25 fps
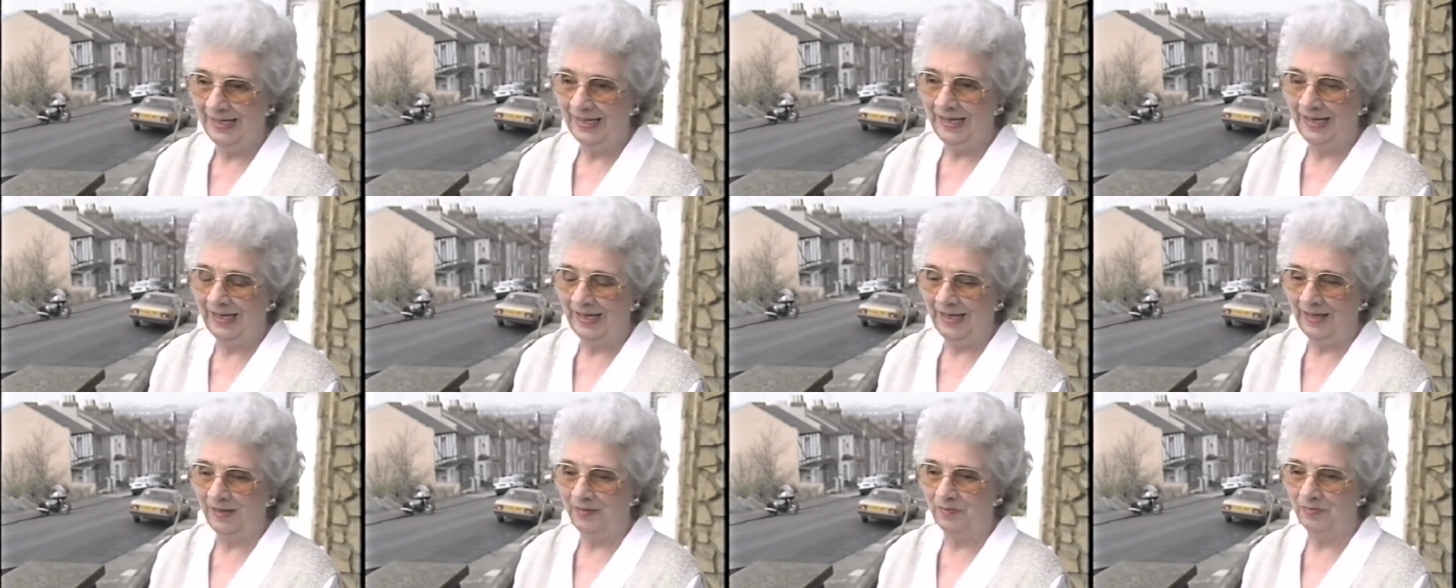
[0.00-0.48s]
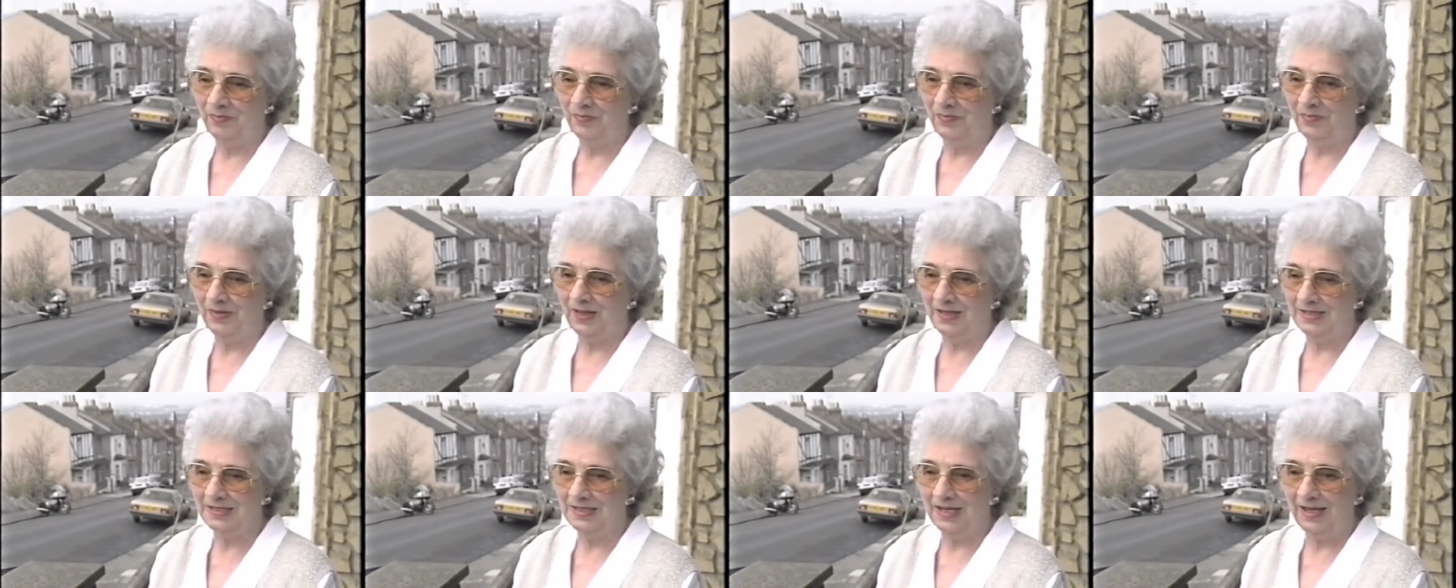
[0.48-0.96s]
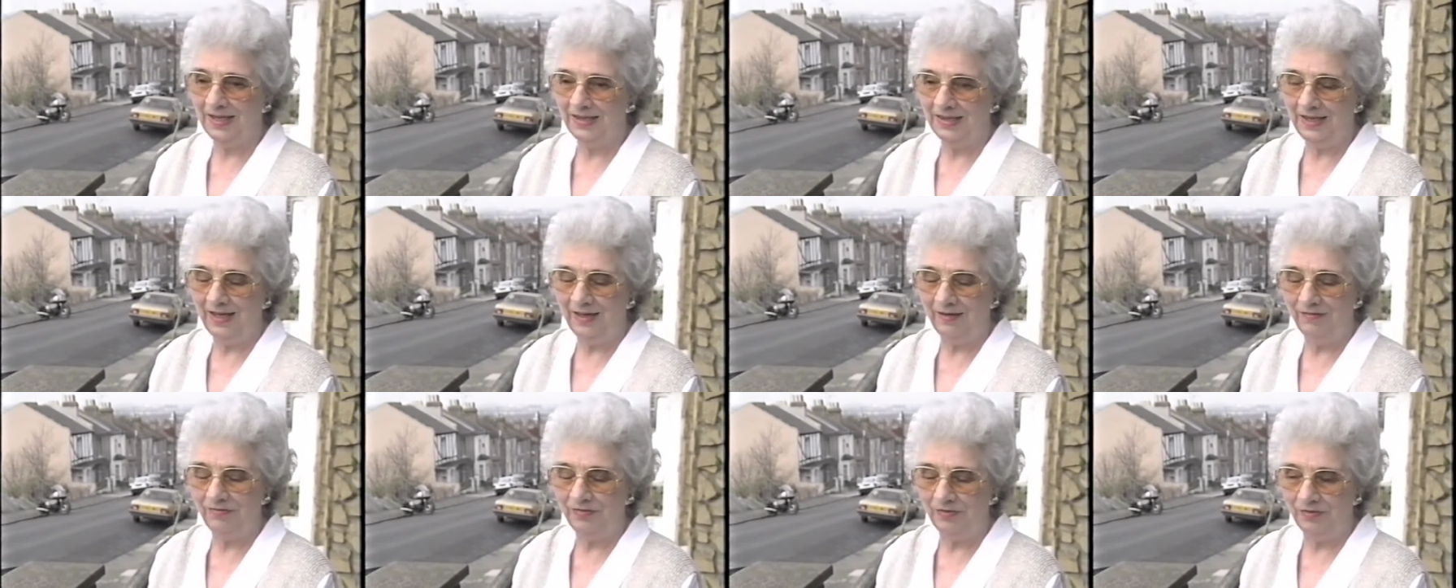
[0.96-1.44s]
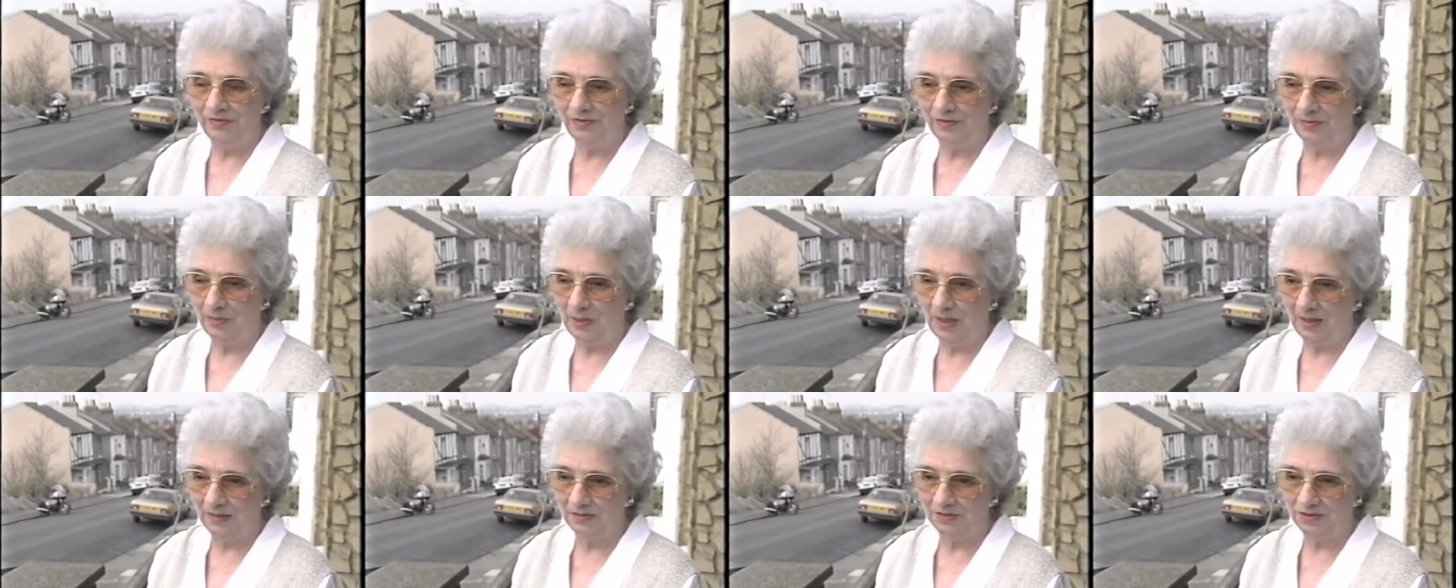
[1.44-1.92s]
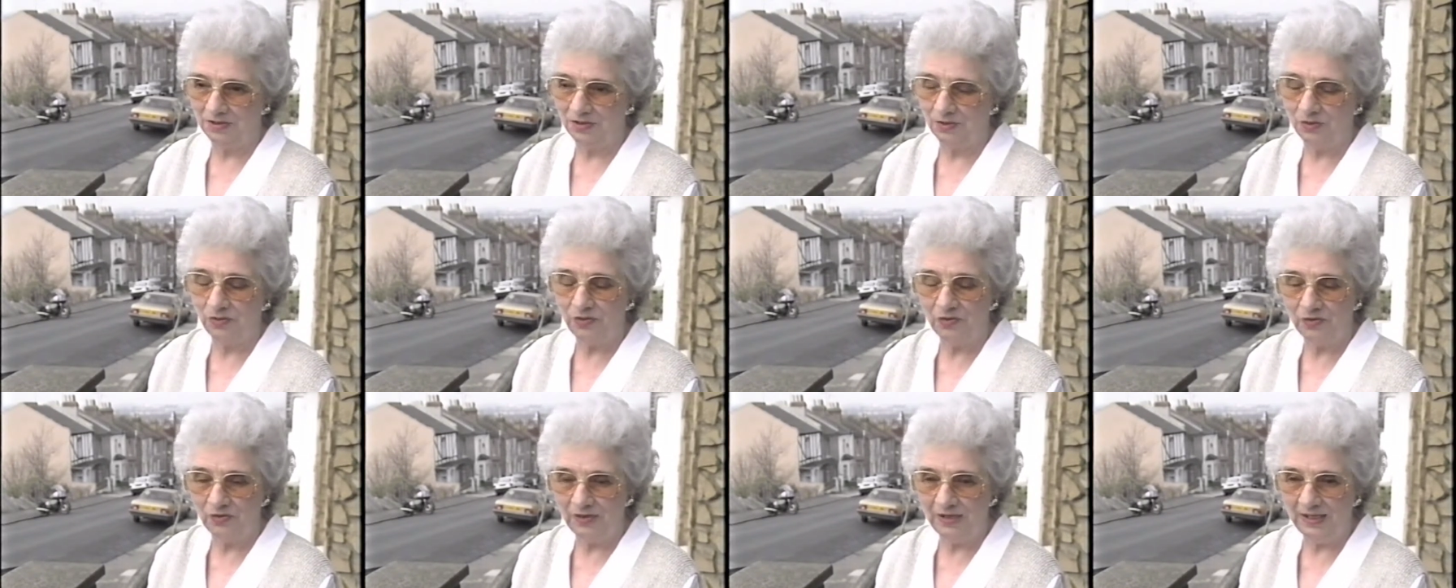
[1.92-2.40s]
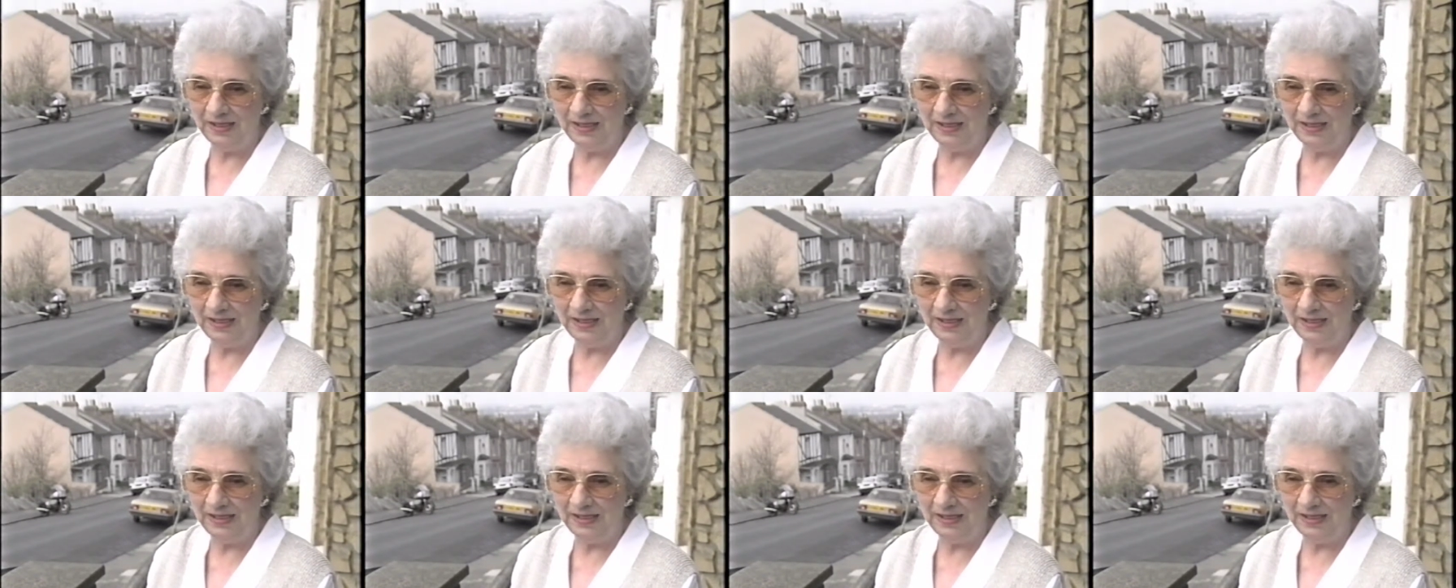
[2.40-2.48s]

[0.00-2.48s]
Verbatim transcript: Um, I stayed there for about two or three